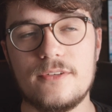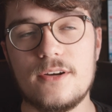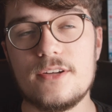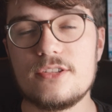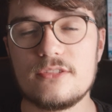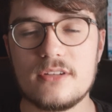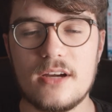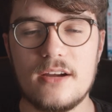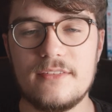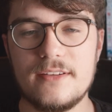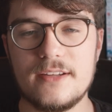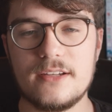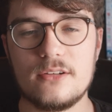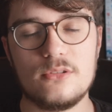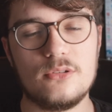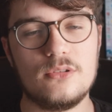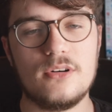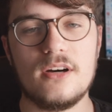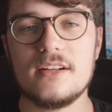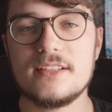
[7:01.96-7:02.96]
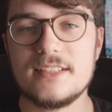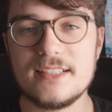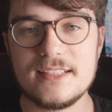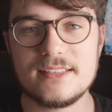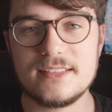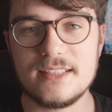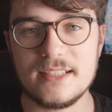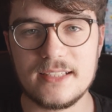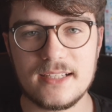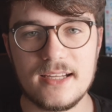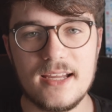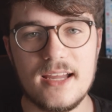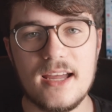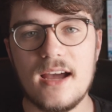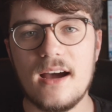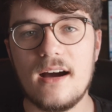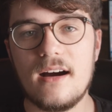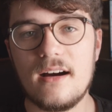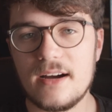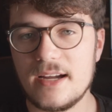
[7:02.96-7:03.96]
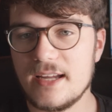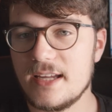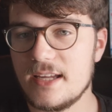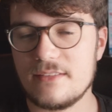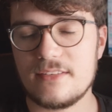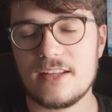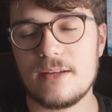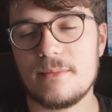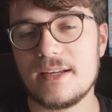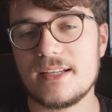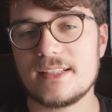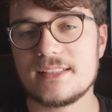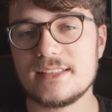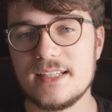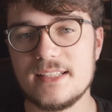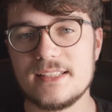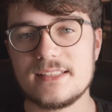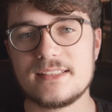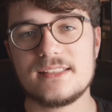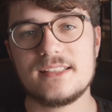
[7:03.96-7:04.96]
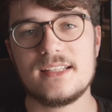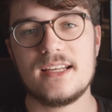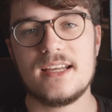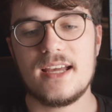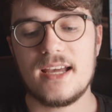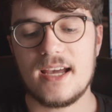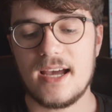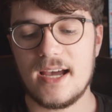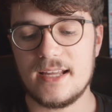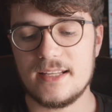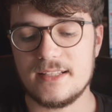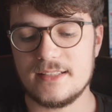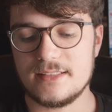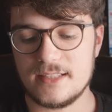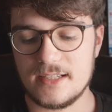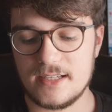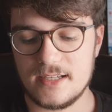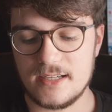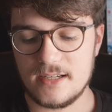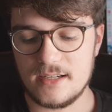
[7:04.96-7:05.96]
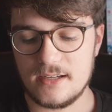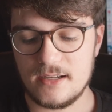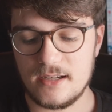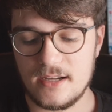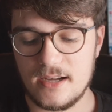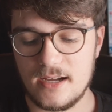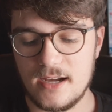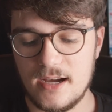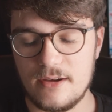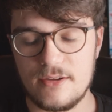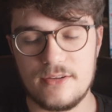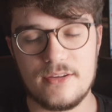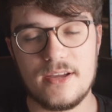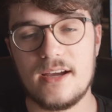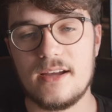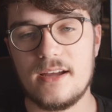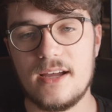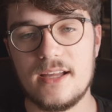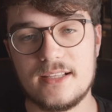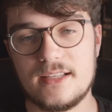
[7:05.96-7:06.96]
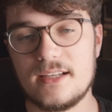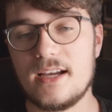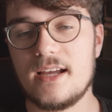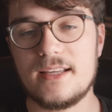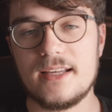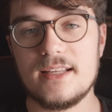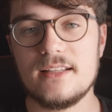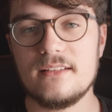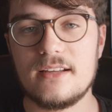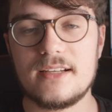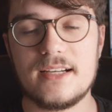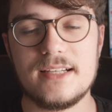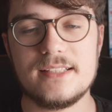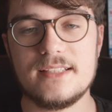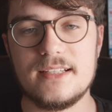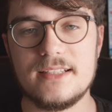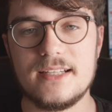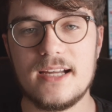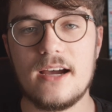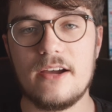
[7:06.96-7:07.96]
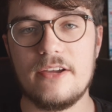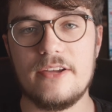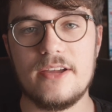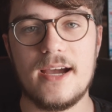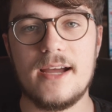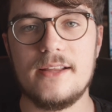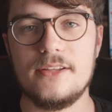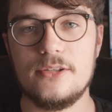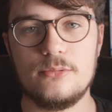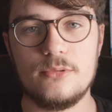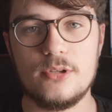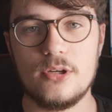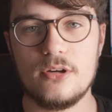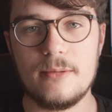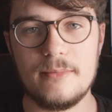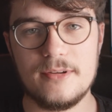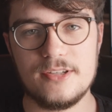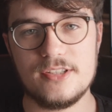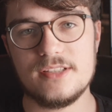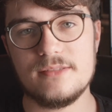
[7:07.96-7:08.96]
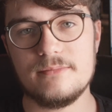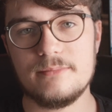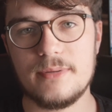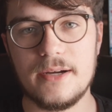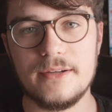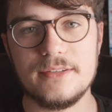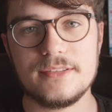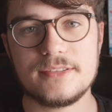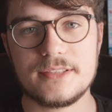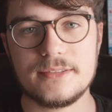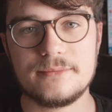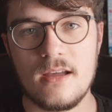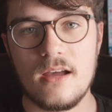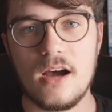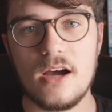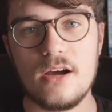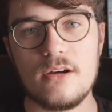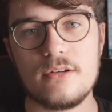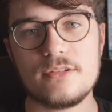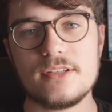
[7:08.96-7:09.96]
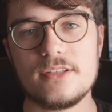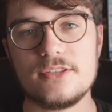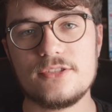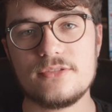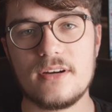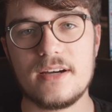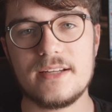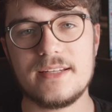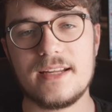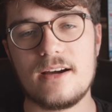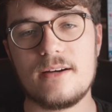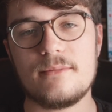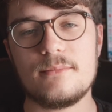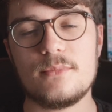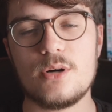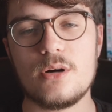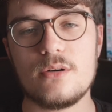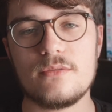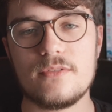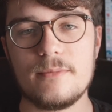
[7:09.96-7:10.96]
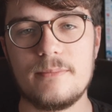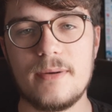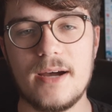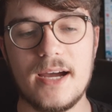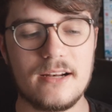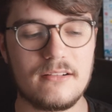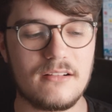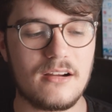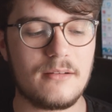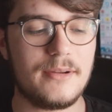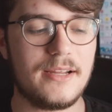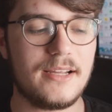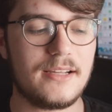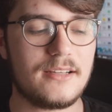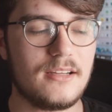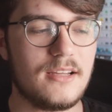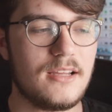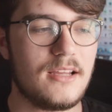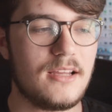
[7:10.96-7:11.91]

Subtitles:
photographic or artistic eye, if that makes sense, and how you again, like I said, how you handle your images in post. I also tried out more of a panoramic